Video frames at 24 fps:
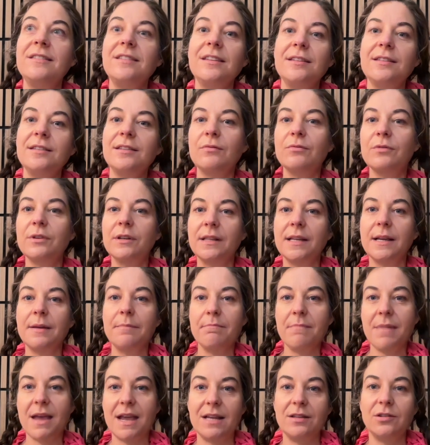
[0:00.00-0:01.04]
is the really
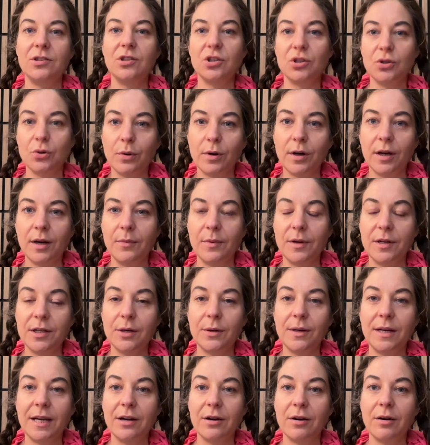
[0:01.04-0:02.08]
main story when you
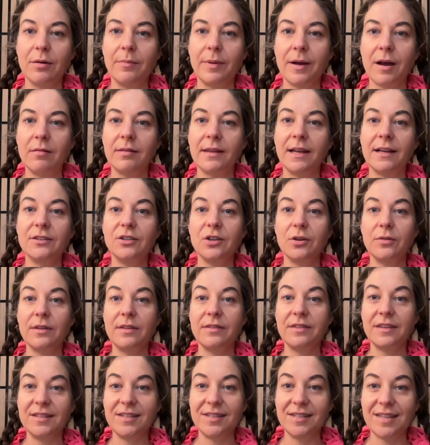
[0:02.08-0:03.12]
hear about
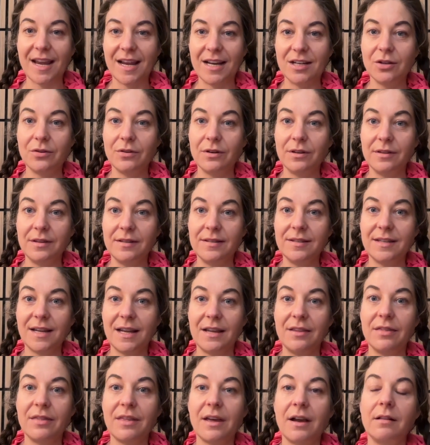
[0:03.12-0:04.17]
the sainthood, the
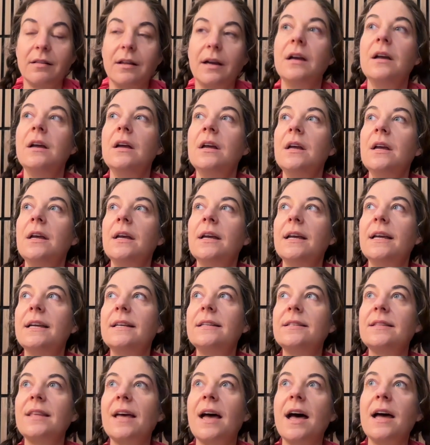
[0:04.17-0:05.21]
Saint Thecla, is
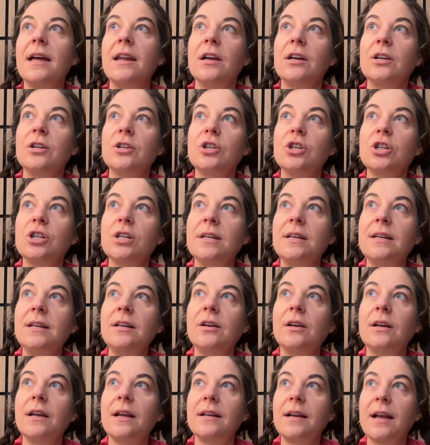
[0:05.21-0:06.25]
that she
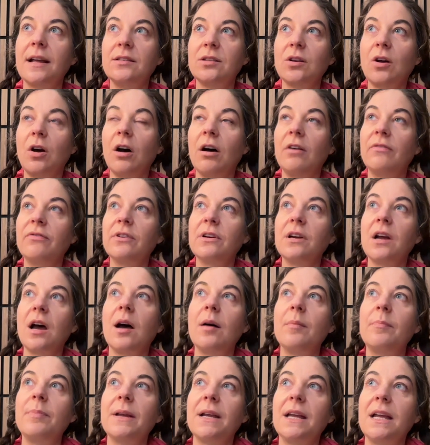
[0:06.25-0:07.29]
gets offered
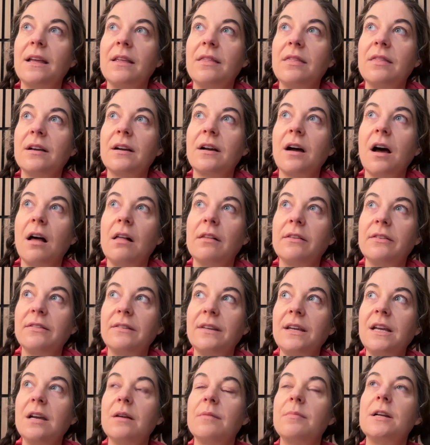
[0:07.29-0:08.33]
up in the
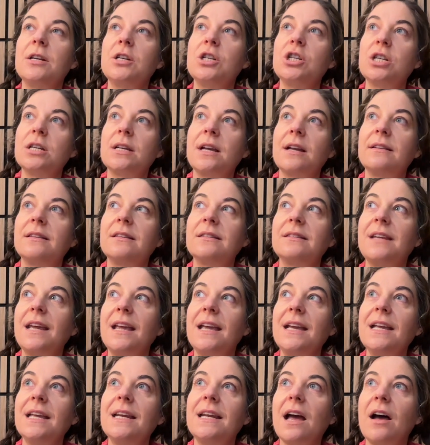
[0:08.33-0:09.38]
Colosseum and she gets
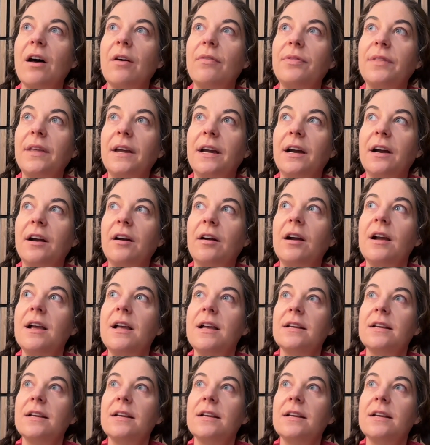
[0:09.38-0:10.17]
taken out there,